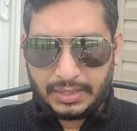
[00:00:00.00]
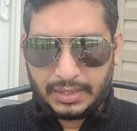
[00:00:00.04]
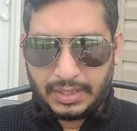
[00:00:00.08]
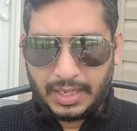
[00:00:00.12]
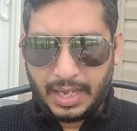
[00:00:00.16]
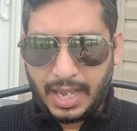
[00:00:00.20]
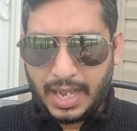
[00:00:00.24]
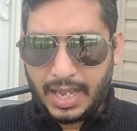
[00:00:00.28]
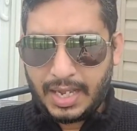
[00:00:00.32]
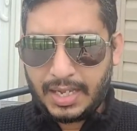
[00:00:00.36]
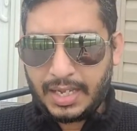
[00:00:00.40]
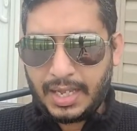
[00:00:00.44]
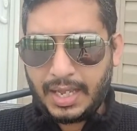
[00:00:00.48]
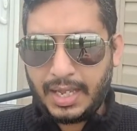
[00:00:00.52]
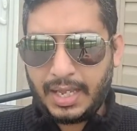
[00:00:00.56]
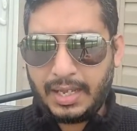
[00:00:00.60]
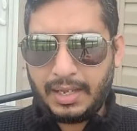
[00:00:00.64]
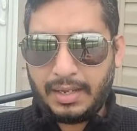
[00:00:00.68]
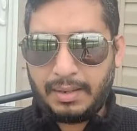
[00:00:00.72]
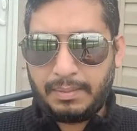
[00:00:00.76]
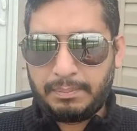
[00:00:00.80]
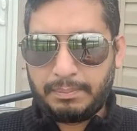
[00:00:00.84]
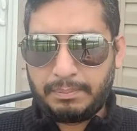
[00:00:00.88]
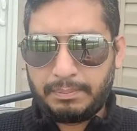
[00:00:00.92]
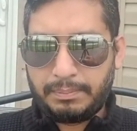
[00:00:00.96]
I
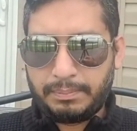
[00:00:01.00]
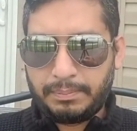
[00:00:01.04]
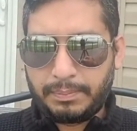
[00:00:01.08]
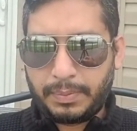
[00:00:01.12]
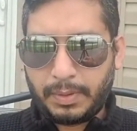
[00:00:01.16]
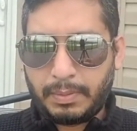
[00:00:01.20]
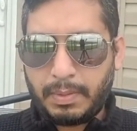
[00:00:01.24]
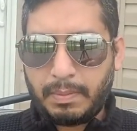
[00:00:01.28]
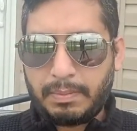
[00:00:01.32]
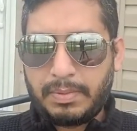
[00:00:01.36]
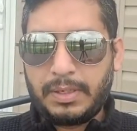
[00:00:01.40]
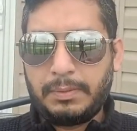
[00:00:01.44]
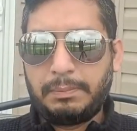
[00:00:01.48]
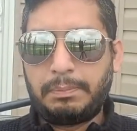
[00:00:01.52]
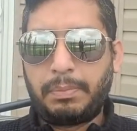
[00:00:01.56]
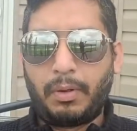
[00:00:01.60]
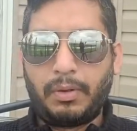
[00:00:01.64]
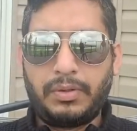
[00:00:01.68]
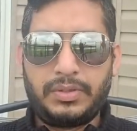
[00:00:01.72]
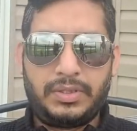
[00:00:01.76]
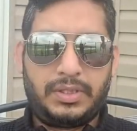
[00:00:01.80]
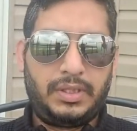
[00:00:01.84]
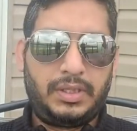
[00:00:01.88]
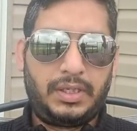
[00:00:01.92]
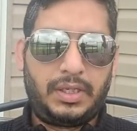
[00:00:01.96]
am probably
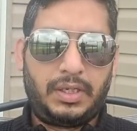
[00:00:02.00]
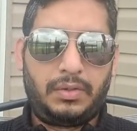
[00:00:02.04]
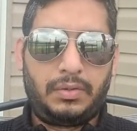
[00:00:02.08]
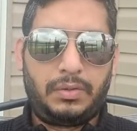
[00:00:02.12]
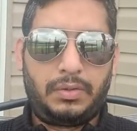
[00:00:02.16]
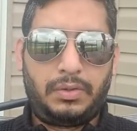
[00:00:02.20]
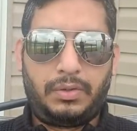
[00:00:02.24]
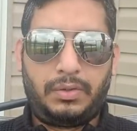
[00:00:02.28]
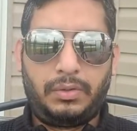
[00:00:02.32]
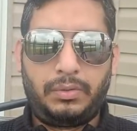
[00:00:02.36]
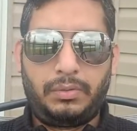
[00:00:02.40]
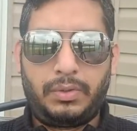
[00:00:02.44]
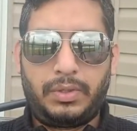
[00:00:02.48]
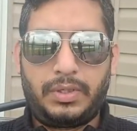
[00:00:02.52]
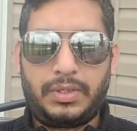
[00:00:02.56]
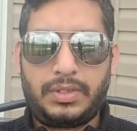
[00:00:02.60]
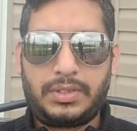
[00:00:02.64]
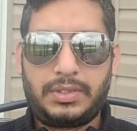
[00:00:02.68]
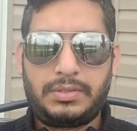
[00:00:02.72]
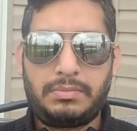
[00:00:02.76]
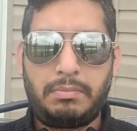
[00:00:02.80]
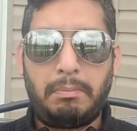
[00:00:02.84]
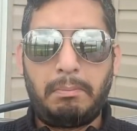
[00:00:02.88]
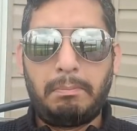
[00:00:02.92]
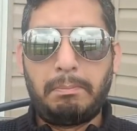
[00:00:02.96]
pointing out
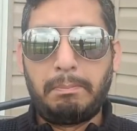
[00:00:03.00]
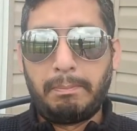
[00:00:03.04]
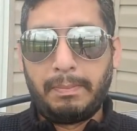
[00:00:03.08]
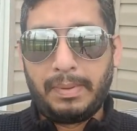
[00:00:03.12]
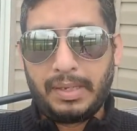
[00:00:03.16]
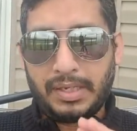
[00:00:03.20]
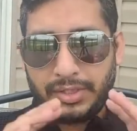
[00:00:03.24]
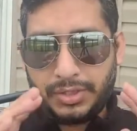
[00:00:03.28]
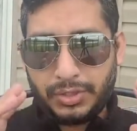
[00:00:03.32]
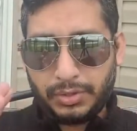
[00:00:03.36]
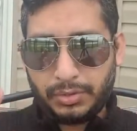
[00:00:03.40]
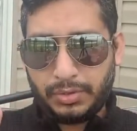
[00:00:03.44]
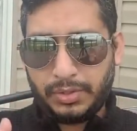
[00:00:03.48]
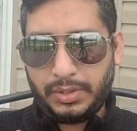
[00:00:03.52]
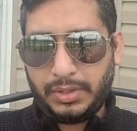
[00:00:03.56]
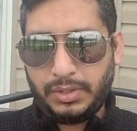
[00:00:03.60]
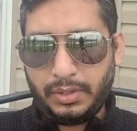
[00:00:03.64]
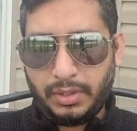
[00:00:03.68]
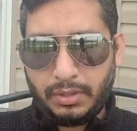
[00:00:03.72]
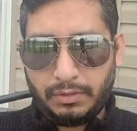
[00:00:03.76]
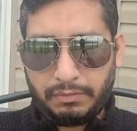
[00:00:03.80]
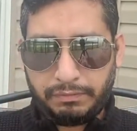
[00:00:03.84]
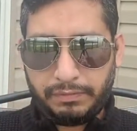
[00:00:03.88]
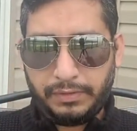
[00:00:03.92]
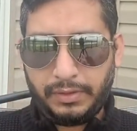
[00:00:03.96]
towards majority
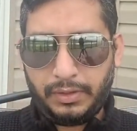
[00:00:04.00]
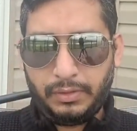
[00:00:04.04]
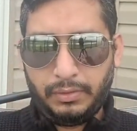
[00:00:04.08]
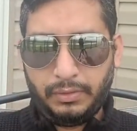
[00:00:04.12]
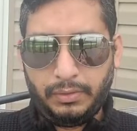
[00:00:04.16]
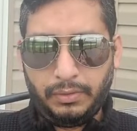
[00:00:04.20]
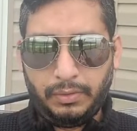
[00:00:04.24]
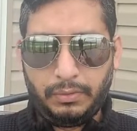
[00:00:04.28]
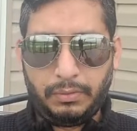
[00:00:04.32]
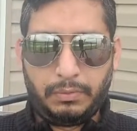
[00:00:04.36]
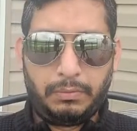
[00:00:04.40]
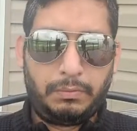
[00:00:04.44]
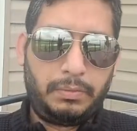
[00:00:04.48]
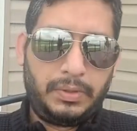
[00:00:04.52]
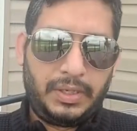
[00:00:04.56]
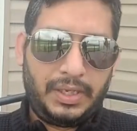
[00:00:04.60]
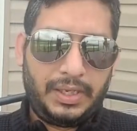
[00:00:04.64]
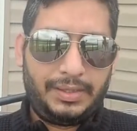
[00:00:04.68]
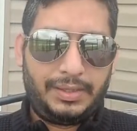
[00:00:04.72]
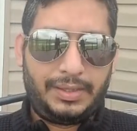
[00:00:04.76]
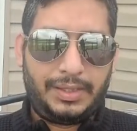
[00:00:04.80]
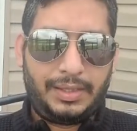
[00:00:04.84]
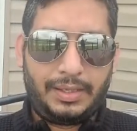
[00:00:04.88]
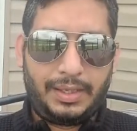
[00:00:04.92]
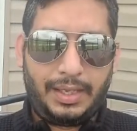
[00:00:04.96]
of you with
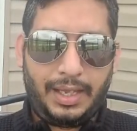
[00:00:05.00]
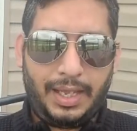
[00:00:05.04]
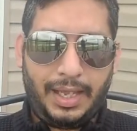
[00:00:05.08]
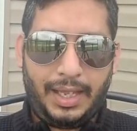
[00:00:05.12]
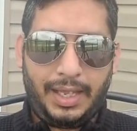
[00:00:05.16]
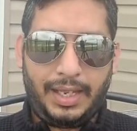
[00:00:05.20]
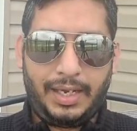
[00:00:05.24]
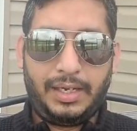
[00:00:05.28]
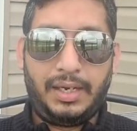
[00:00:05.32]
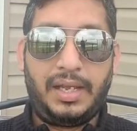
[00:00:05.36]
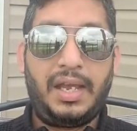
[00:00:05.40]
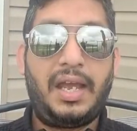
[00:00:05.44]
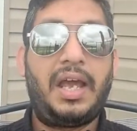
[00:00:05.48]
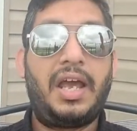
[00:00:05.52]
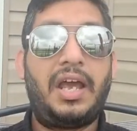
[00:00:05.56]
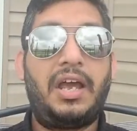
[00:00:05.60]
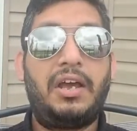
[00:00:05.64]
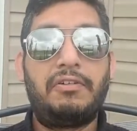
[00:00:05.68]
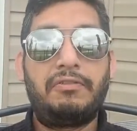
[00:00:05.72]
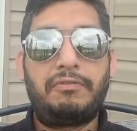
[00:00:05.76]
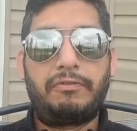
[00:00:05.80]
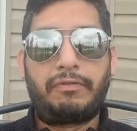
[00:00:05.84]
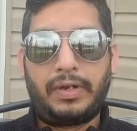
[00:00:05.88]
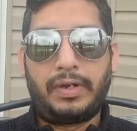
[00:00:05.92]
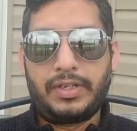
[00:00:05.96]
an
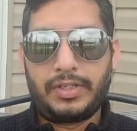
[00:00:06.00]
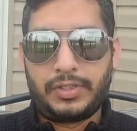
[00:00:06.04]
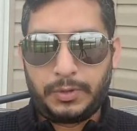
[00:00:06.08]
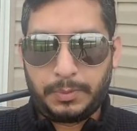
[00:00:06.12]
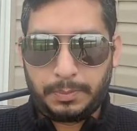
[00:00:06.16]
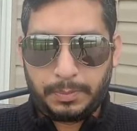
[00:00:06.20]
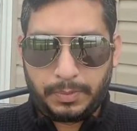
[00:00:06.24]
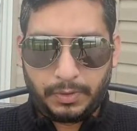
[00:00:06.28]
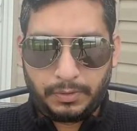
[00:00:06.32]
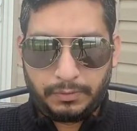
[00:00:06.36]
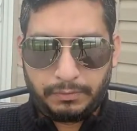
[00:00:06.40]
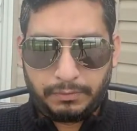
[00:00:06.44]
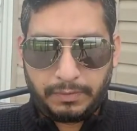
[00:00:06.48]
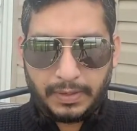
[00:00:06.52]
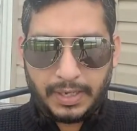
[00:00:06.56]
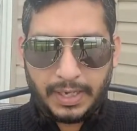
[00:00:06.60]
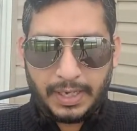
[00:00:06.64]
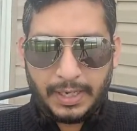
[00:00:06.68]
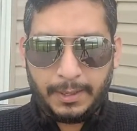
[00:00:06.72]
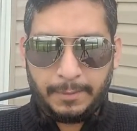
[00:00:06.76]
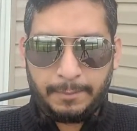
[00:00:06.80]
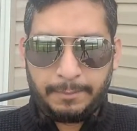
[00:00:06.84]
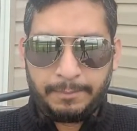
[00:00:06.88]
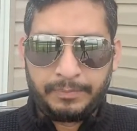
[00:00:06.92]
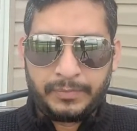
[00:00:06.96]
average
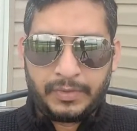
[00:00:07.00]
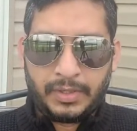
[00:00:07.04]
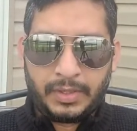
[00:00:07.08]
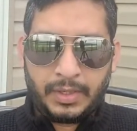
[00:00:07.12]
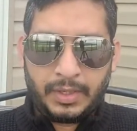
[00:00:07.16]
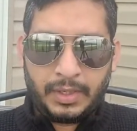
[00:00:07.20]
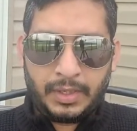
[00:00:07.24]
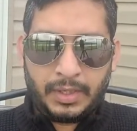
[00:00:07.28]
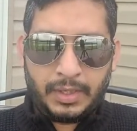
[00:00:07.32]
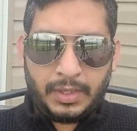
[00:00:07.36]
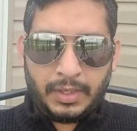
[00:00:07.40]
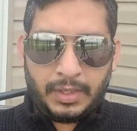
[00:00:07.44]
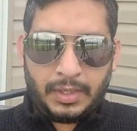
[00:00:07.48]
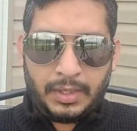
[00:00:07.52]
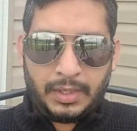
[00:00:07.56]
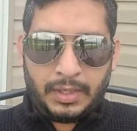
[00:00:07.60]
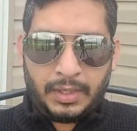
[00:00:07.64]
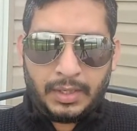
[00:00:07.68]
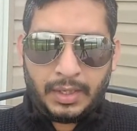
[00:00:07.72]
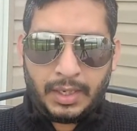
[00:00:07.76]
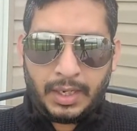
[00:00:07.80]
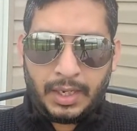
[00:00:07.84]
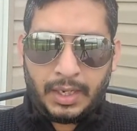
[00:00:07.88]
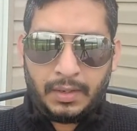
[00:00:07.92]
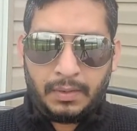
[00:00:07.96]
profile.
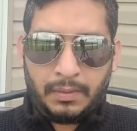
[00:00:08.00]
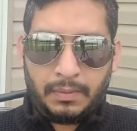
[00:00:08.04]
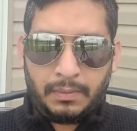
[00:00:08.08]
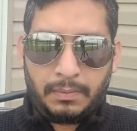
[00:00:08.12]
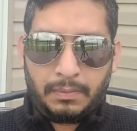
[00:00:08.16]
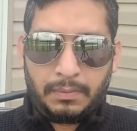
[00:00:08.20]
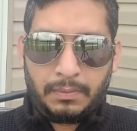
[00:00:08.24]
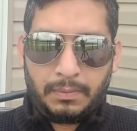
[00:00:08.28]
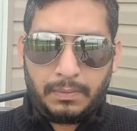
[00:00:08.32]
Now